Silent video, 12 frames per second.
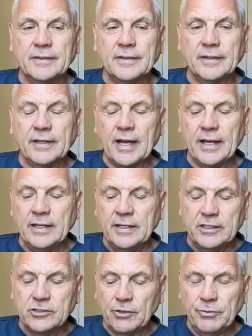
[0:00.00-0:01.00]
Okay,
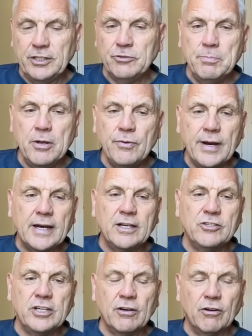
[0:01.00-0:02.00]
so with this moon
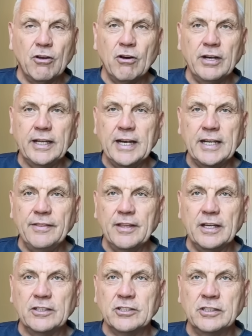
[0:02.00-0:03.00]
energy, I'm kind of getting
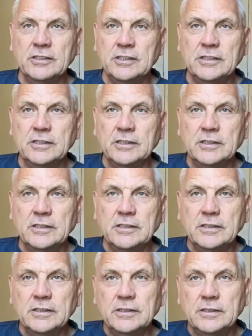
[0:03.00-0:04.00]
that
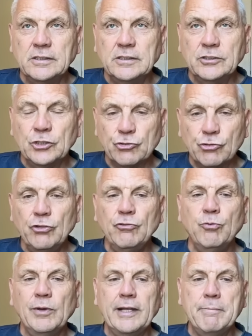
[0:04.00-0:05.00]
the
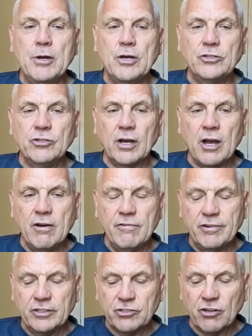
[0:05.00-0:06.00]
truth will emerge
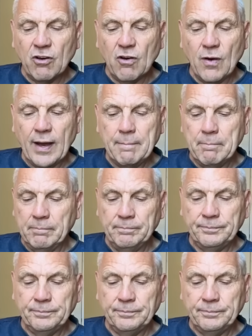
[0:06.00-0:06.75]
over time.